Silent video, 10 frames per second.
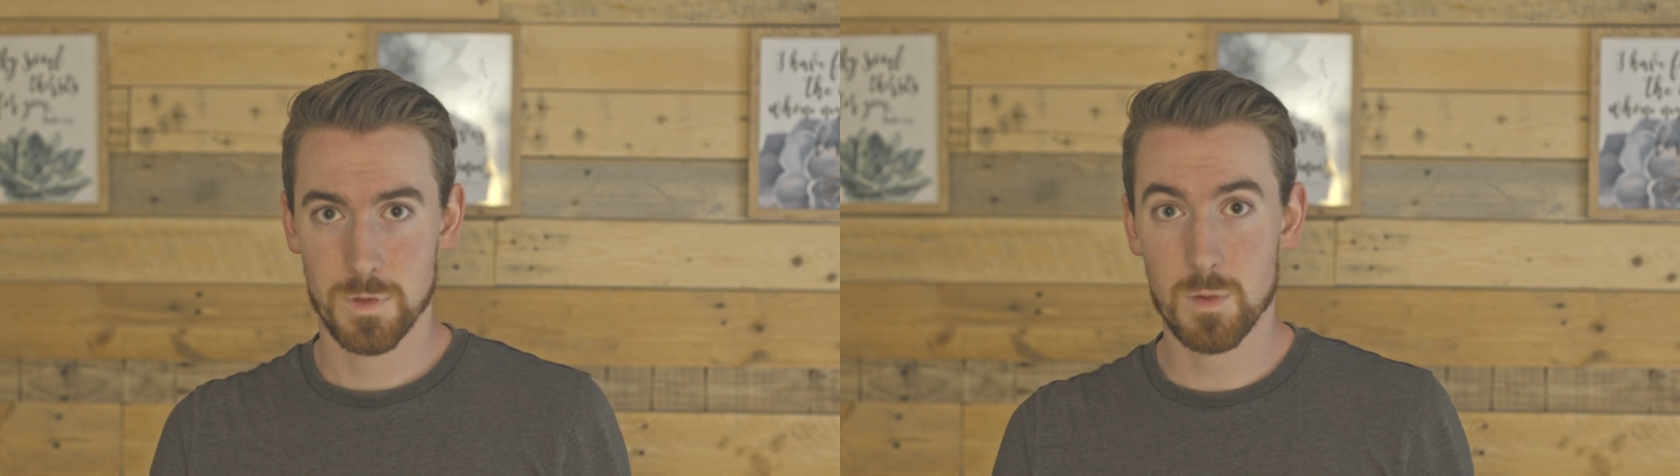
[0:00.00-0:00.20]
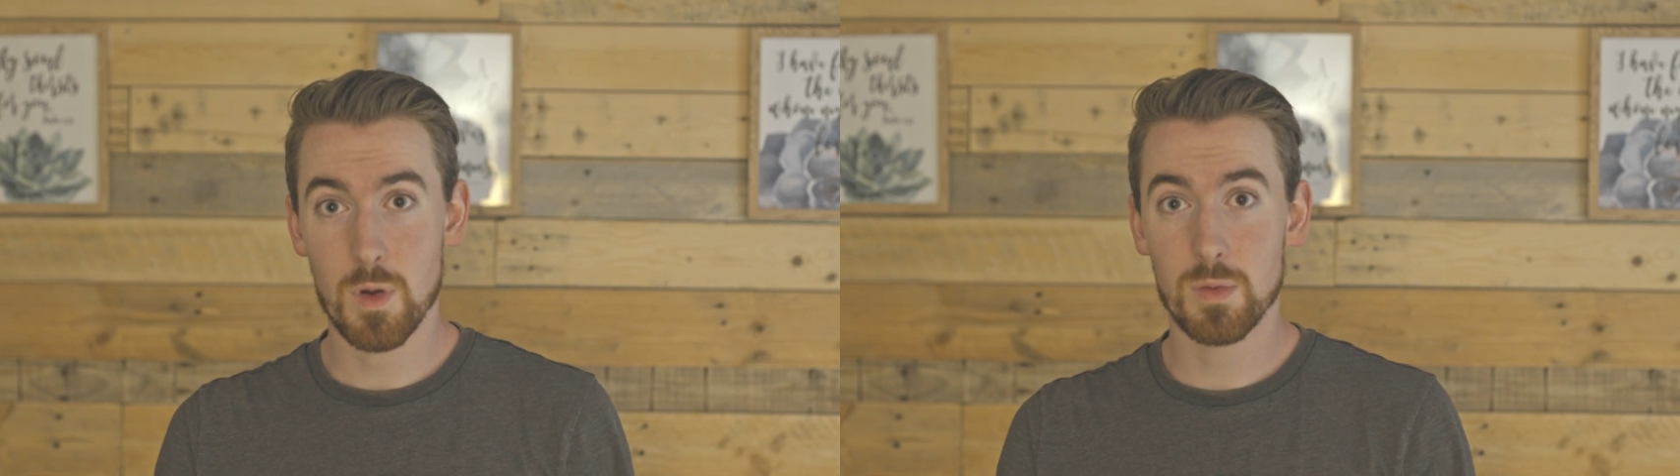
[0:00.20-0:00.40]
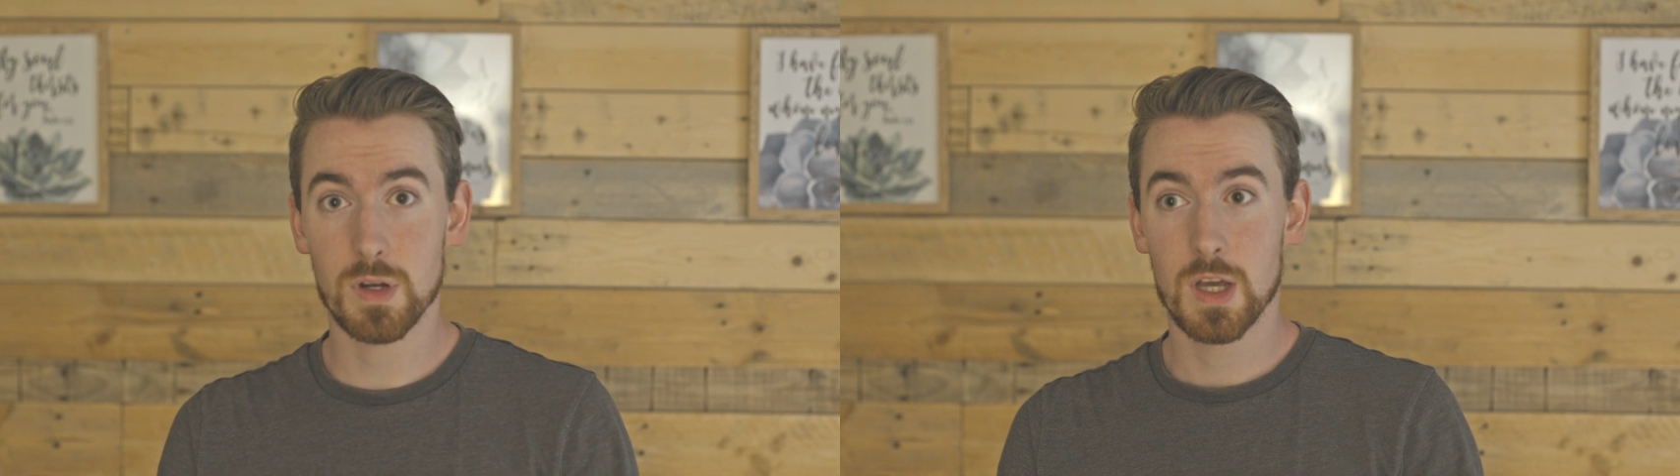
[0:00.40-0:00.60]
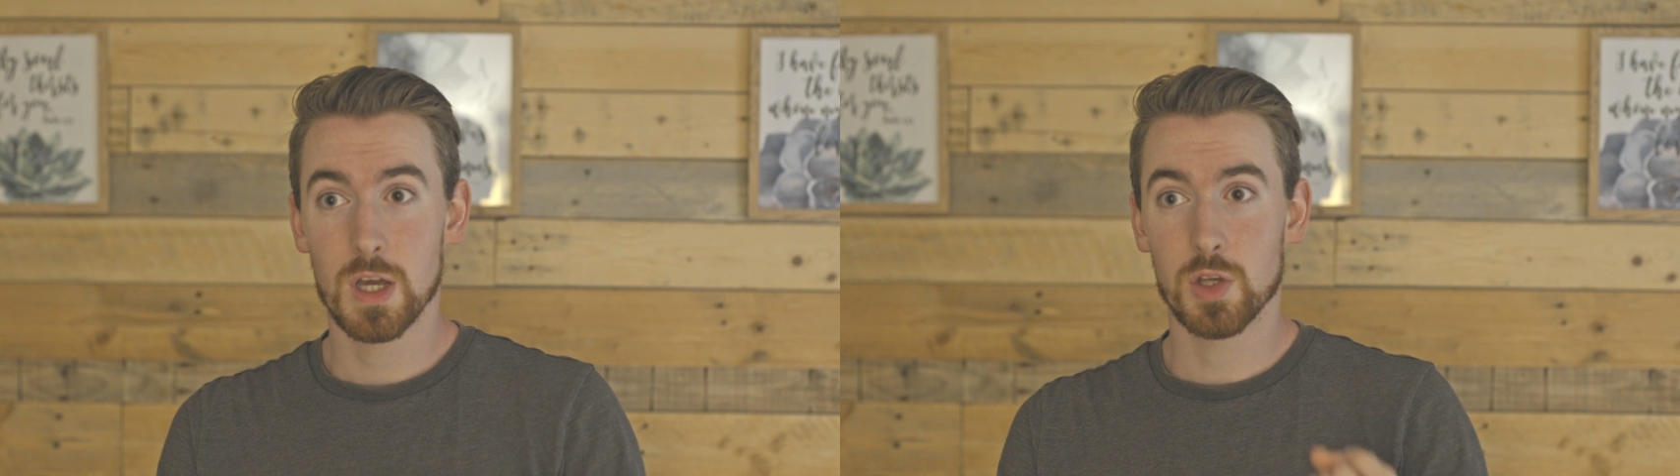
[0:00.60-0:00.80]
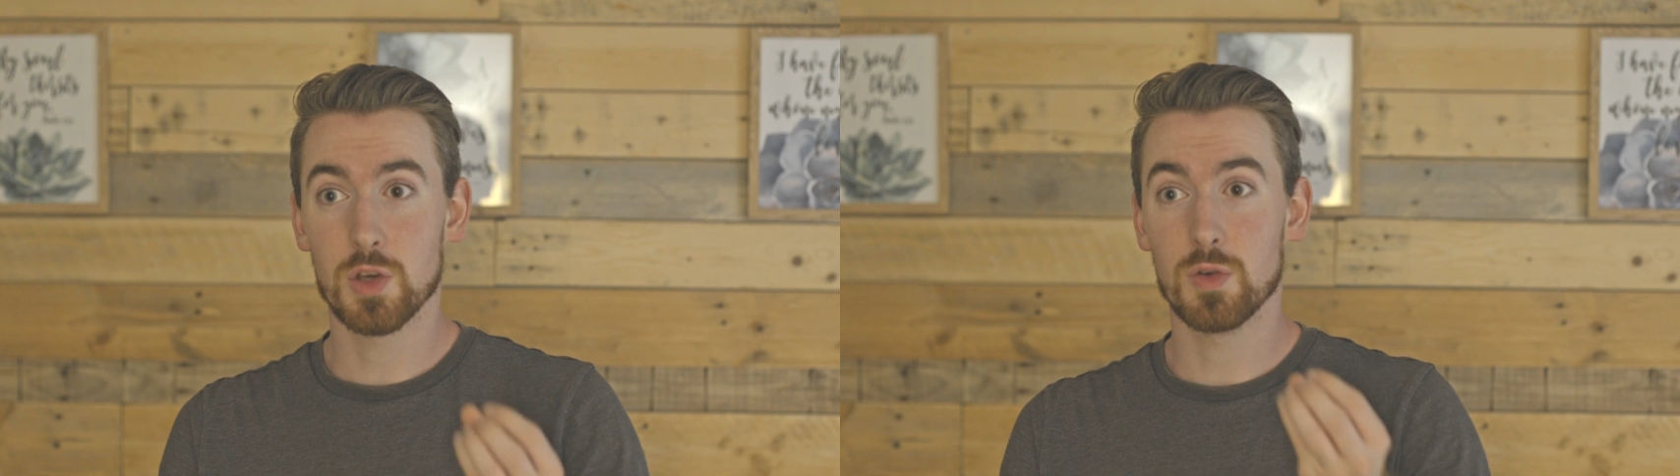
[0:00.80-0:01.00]
The moment
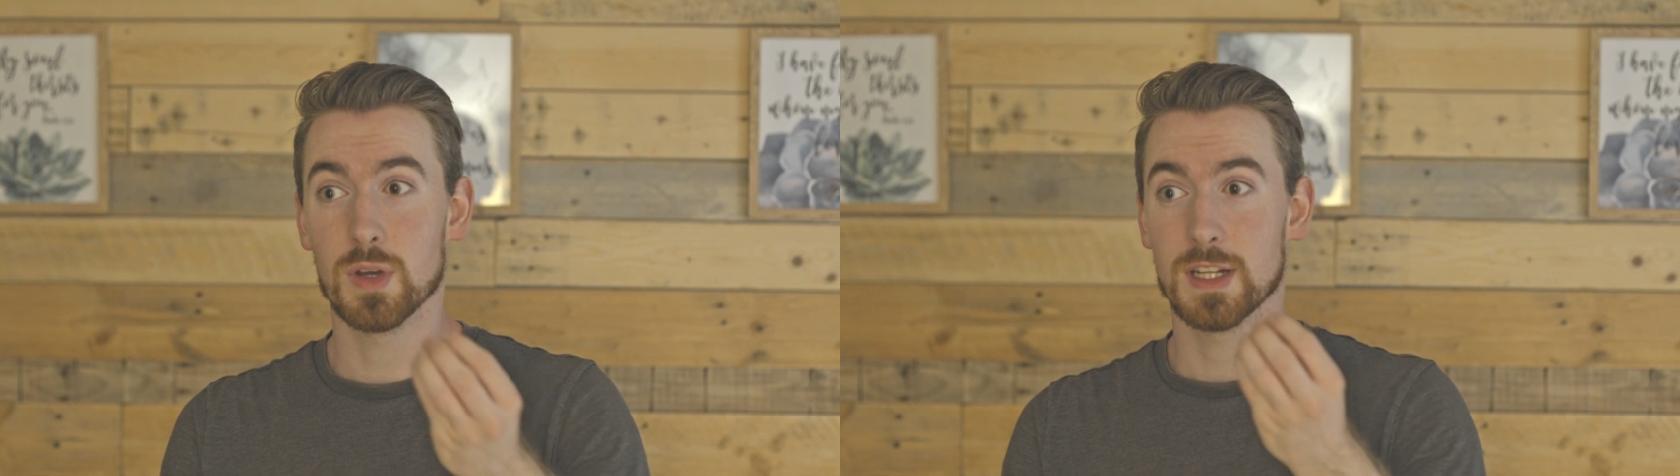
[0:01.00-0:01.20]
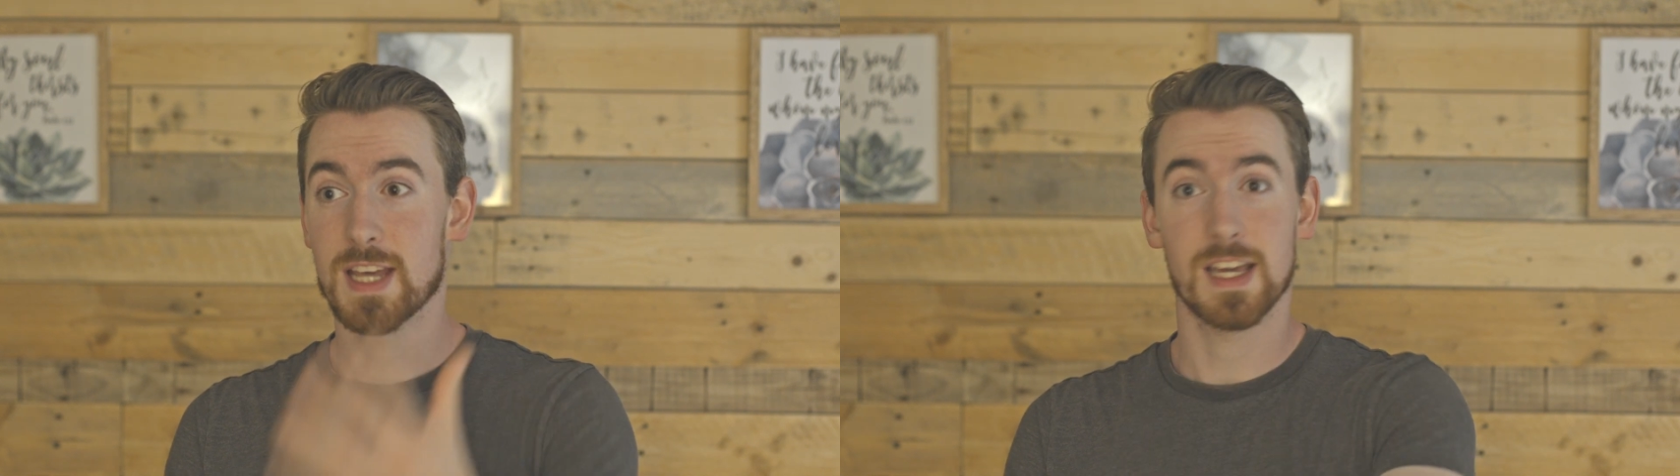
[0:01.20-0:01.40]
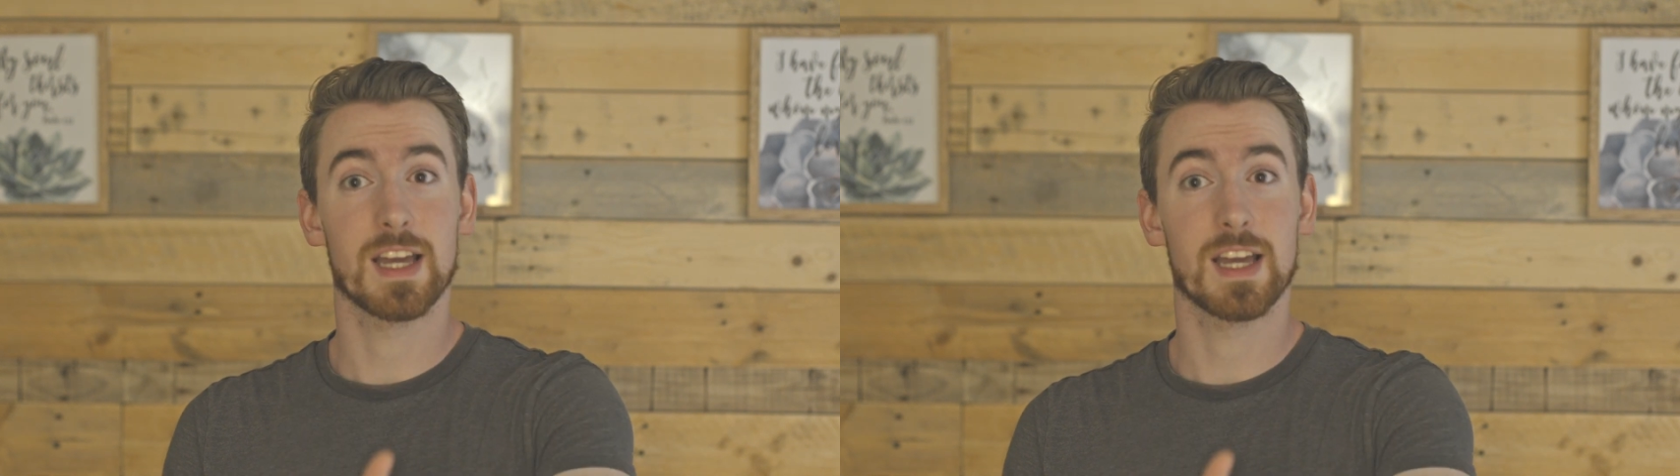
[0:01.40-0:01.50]
you take a